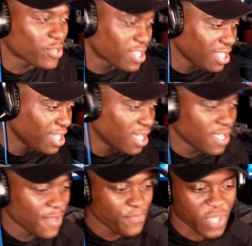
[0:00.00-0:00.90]
see.
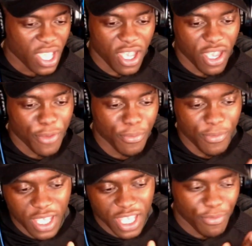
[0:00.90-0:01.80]
Um,
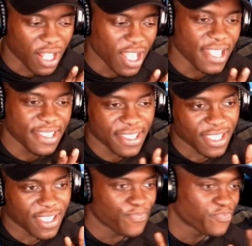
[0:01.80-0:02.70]
but guys,
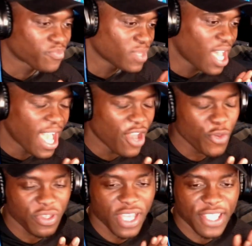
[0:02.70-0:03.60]
I
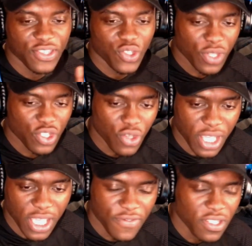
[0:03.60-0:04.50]
hope you guys do enjoy
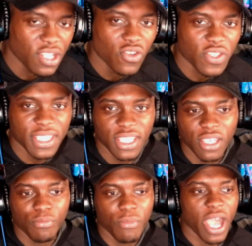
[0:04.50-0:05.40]
it. If you did not see
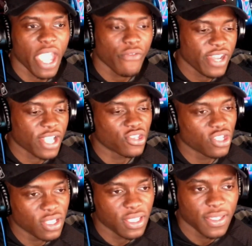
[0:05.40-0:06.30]
my
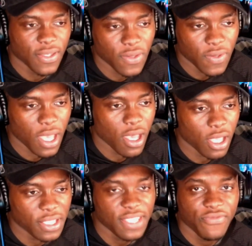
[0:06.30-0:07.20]
reaction to
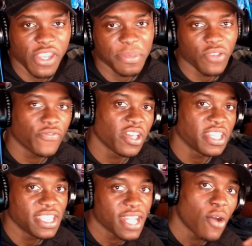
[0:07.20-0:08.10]
uh, season three, episode
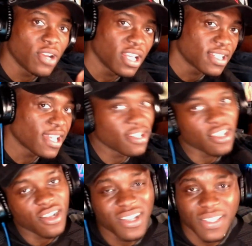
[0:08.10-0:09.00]
13, I'll link that in the
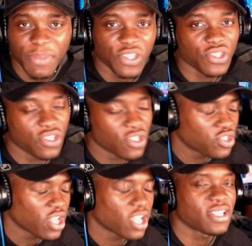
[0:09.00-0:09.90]
cards. Make sure you go
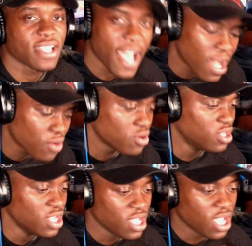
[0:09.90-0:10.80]
check that out.
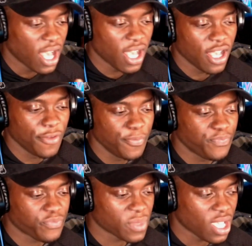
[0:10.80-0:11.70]

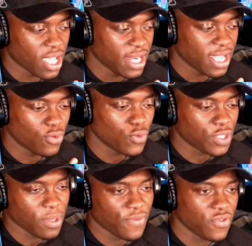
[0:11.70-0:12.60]
Um, and then
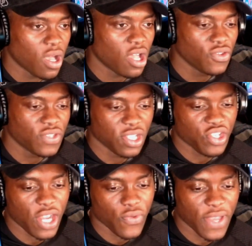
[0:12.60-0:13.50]
also, if you are new to the
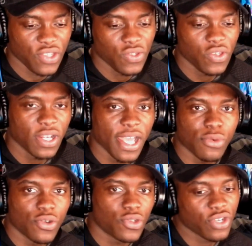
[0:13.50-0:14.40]
channel and you do like
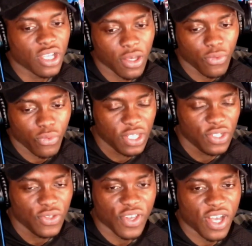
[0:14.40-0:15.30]
World Trigger, we
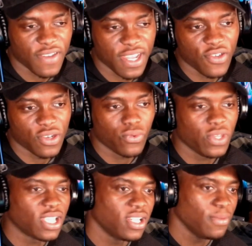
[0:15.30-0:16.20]
do cover that on a
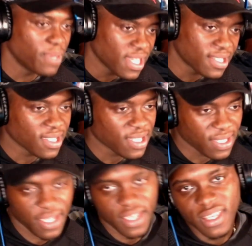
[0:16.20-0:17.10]
weekly
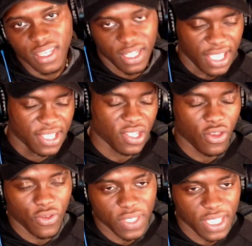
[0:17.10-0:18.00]
basis. There's
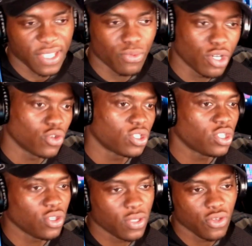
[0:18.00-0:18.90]
no season one or
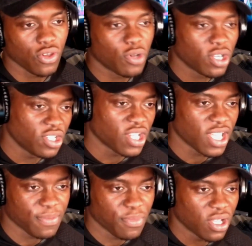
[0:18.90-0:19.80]
two, do
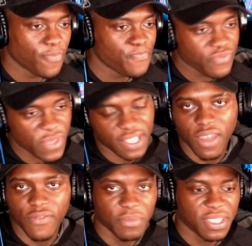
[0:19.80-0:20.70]
apologize, but
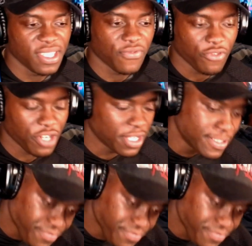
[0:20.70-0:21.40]
start from season three.